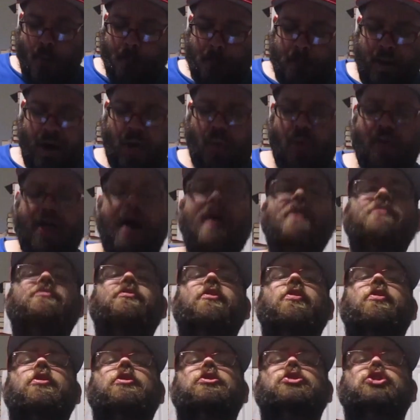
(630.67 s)
But without
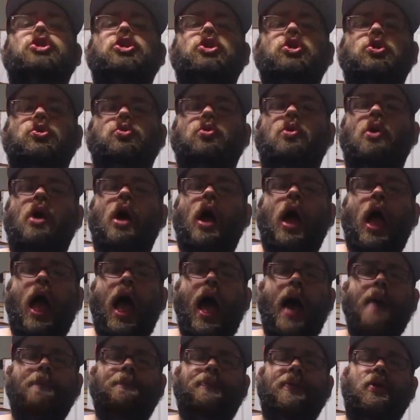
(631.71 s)
further ado,
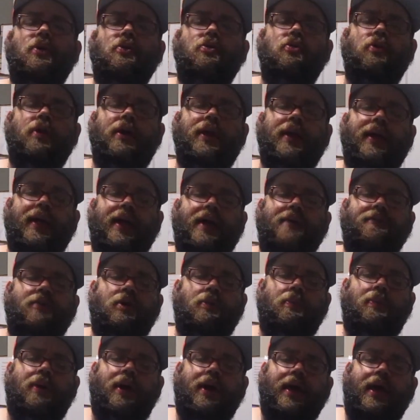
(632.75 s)
happy reading,
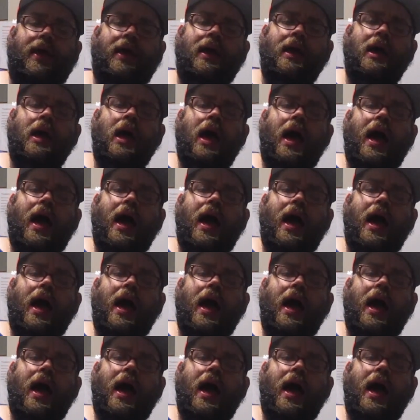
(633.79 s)
everybody.